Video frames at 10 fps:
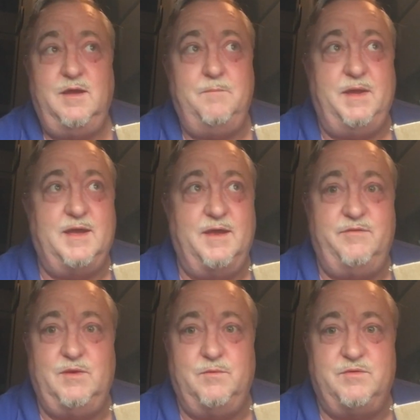
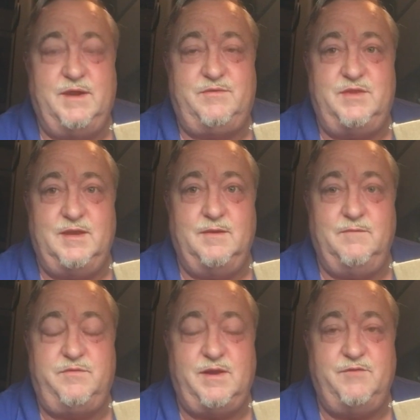because it was less
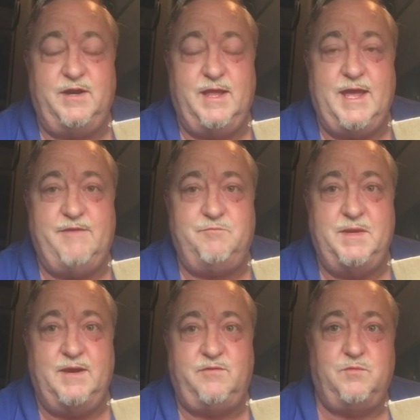than 7.5
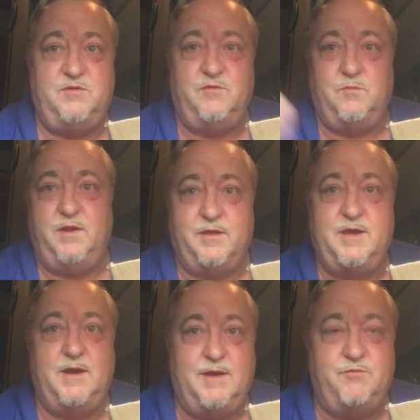minutes, which is where the
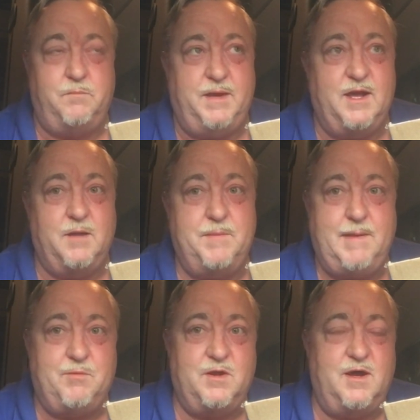cutoff would be on a
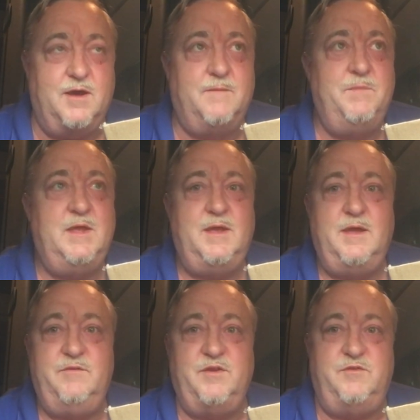paper log,
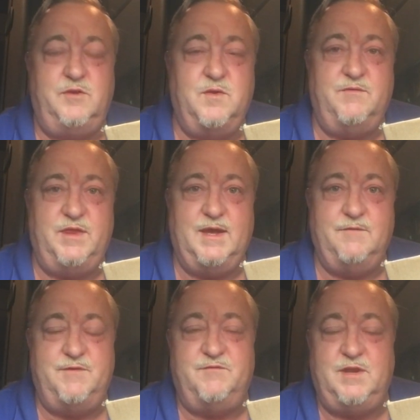since you do everything
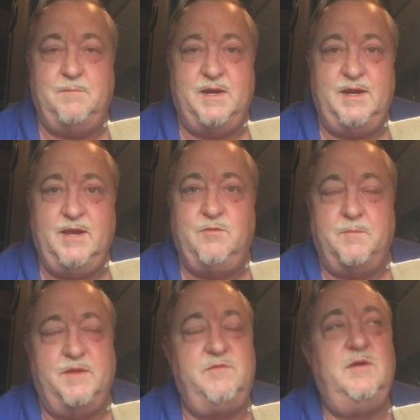in 15-minute
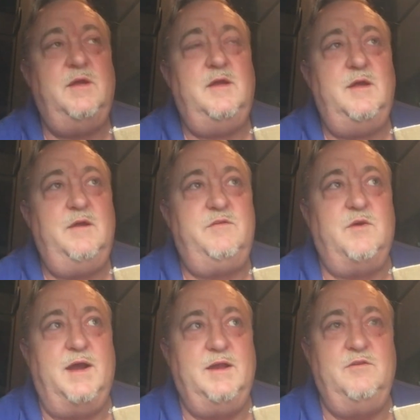increments.
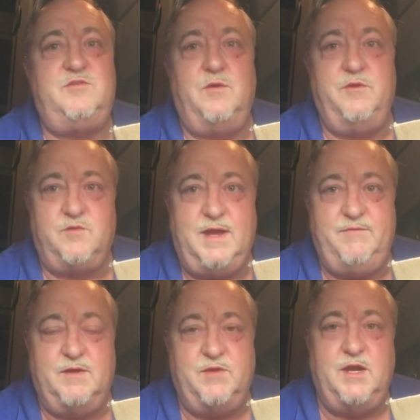So I didn't show the
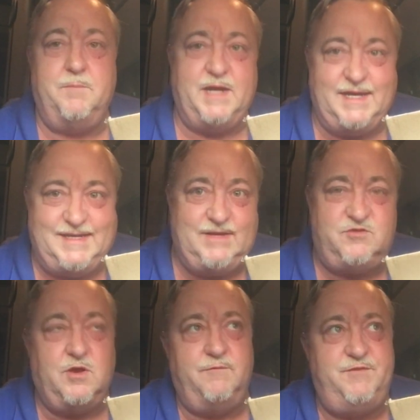driving over here, but I did
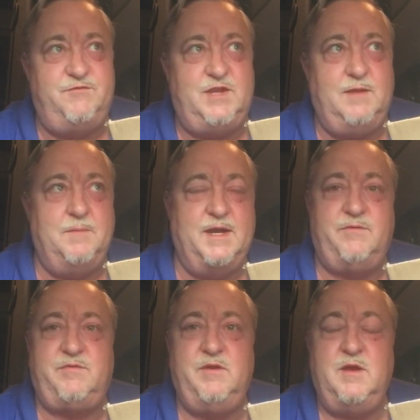show 15
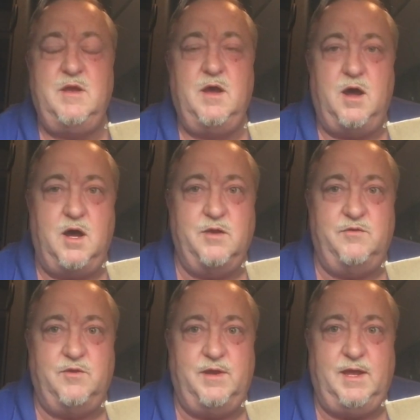minutes
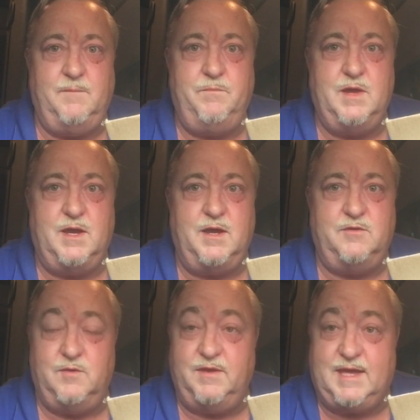on duty
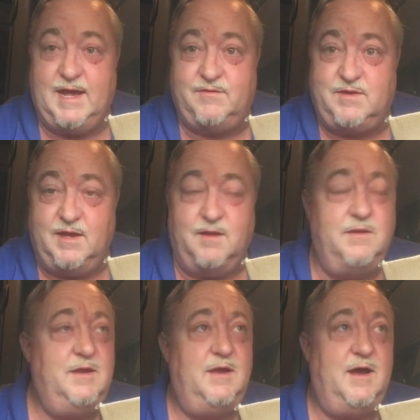doing the cat scale.
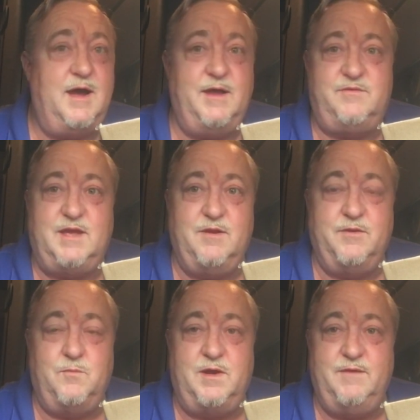I
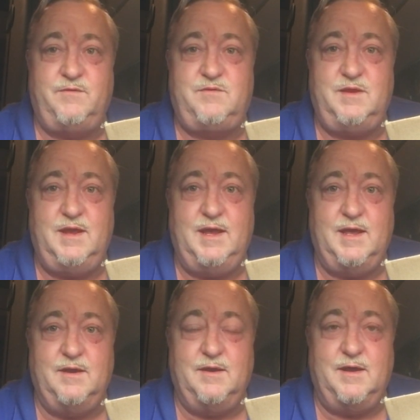scaled it once,
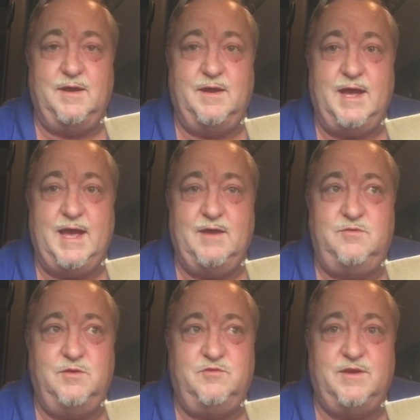and I had
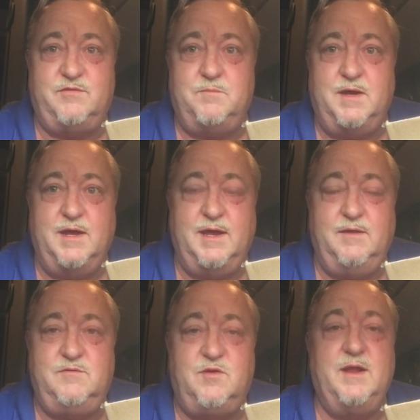to adjust
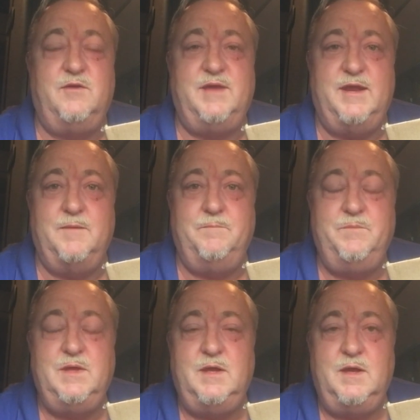my trailer tandem,
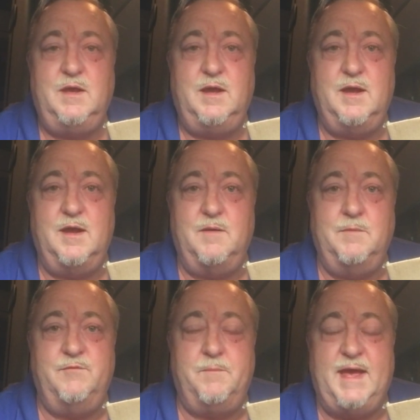
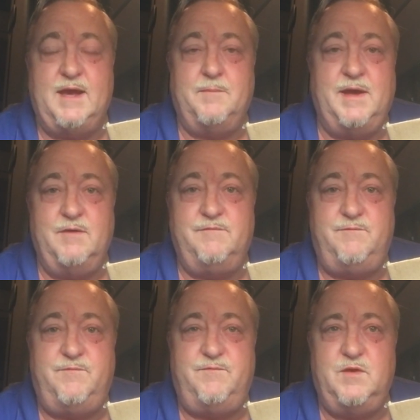move it back about,
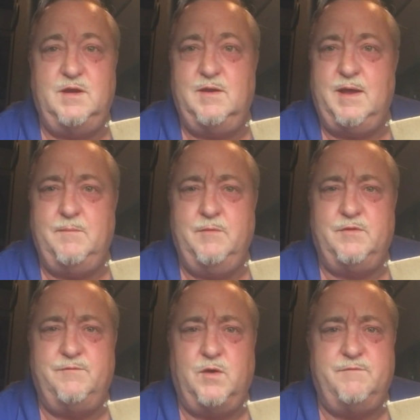I
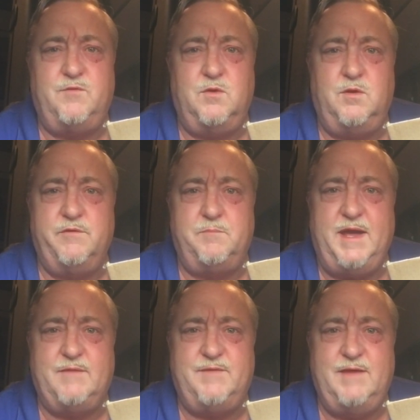moved it, 4 holes
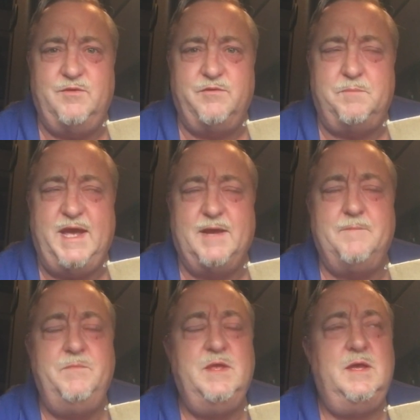back, 5 holes back,
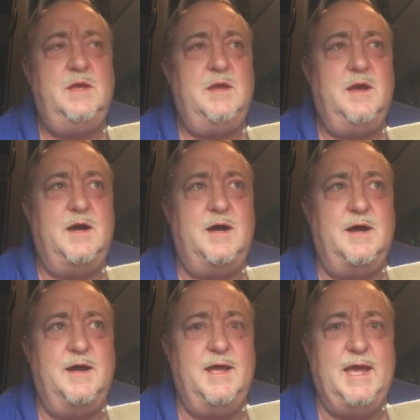
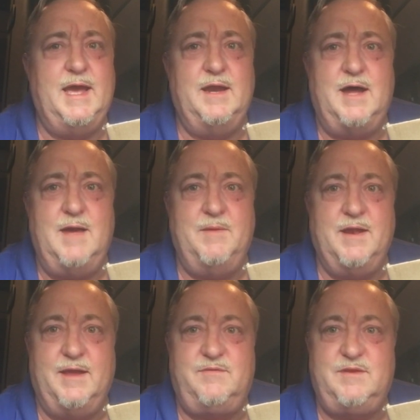and I'm
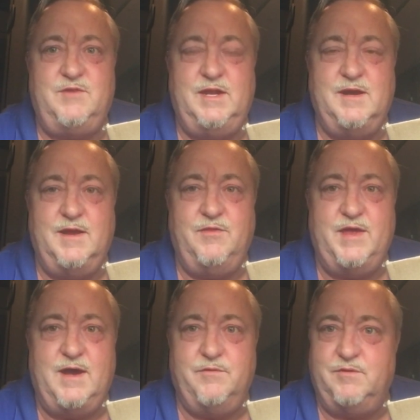at like
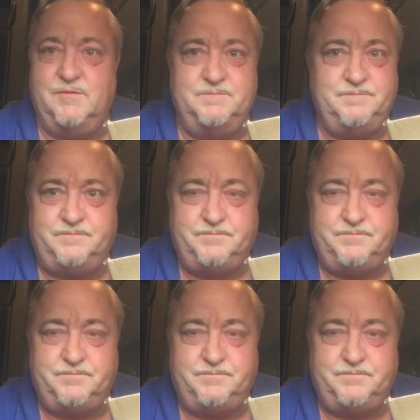79,000.